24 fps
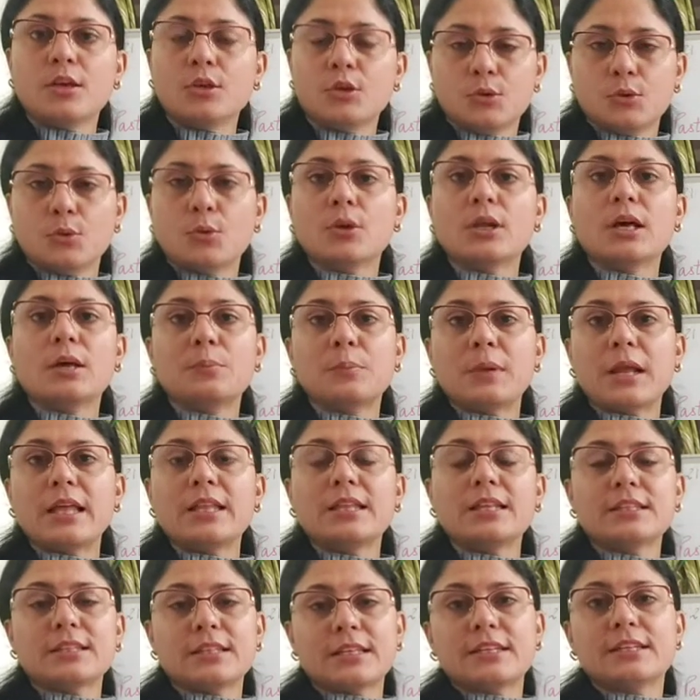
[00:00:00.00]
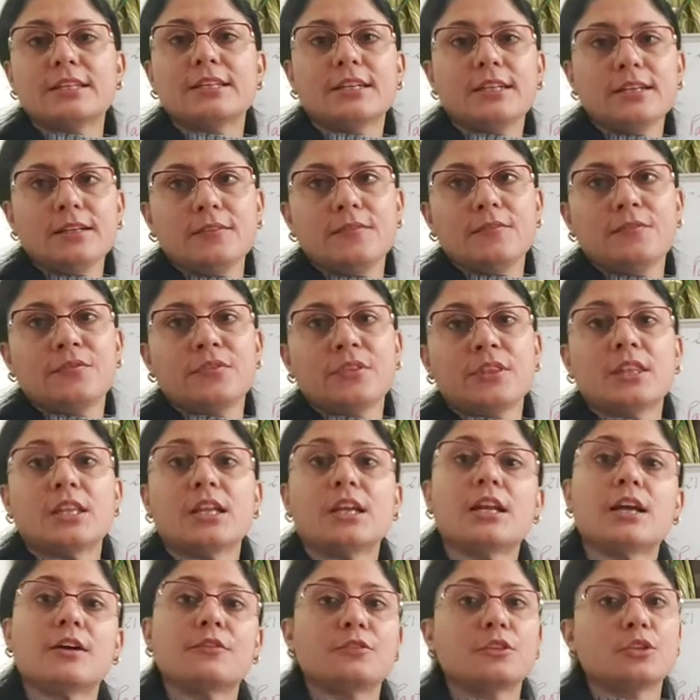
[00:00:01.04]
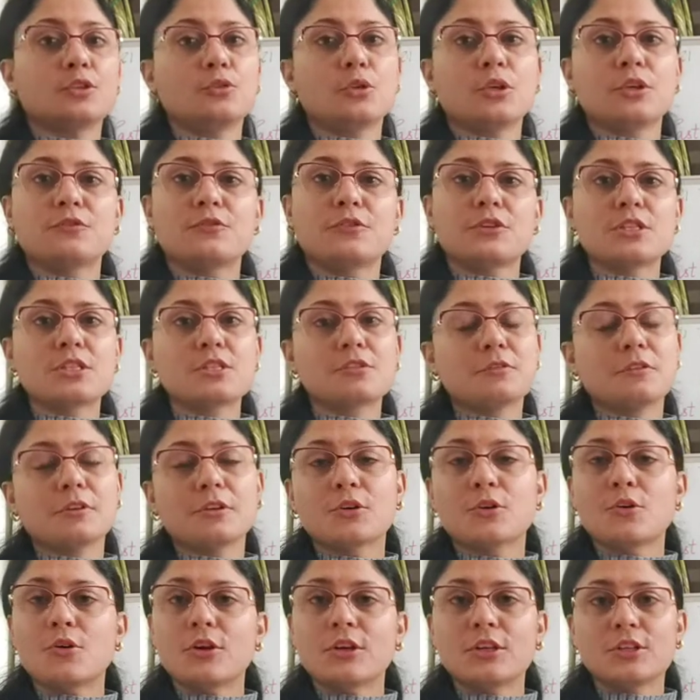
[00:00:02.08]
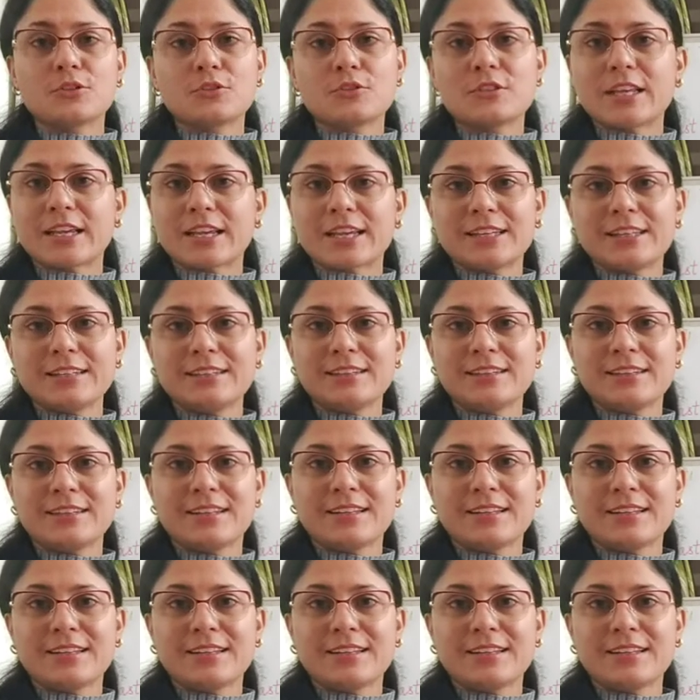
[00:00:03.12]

You all are planning that now, that after doing first you will go into second.